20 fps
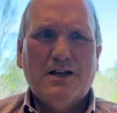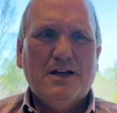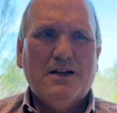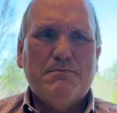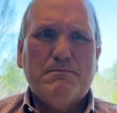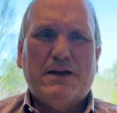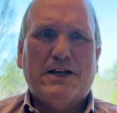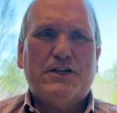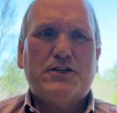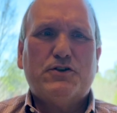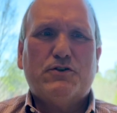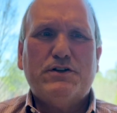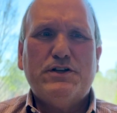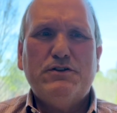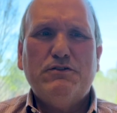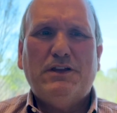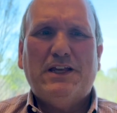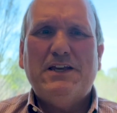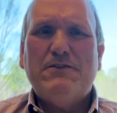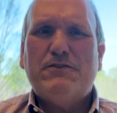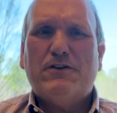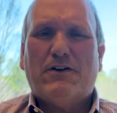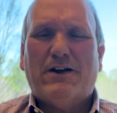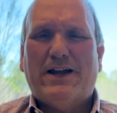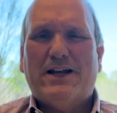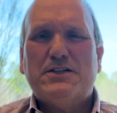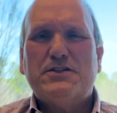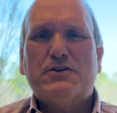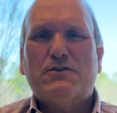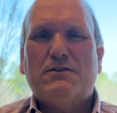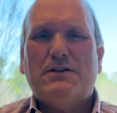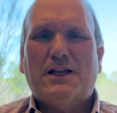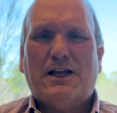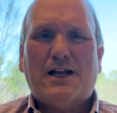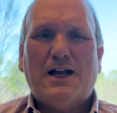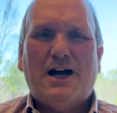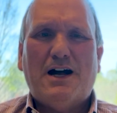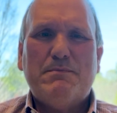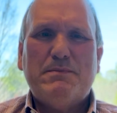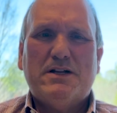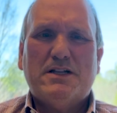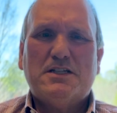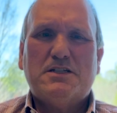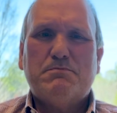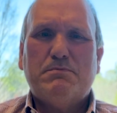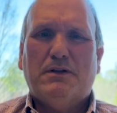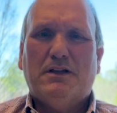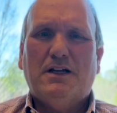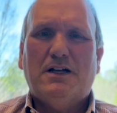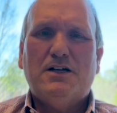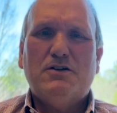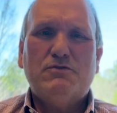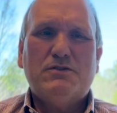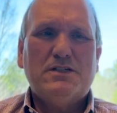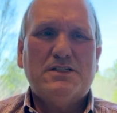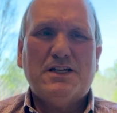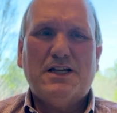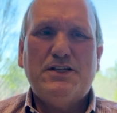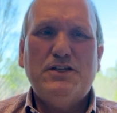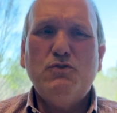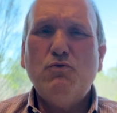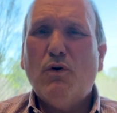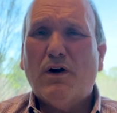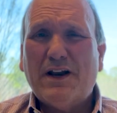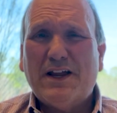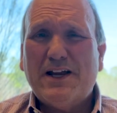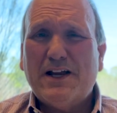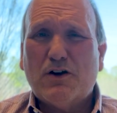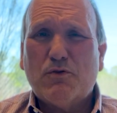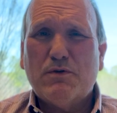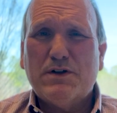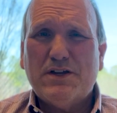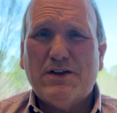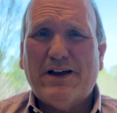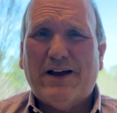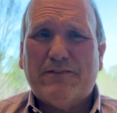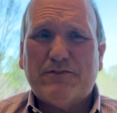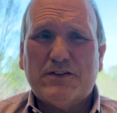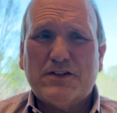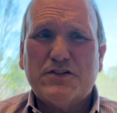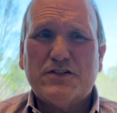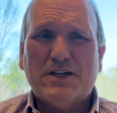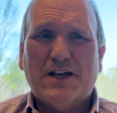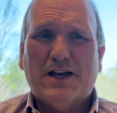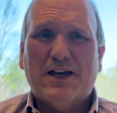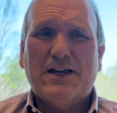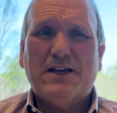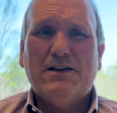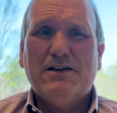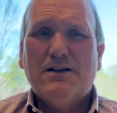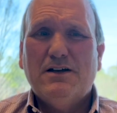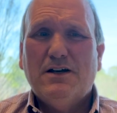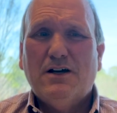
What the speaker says: Make sure you leave your answer in the comments below because I do want to hear what you have to say.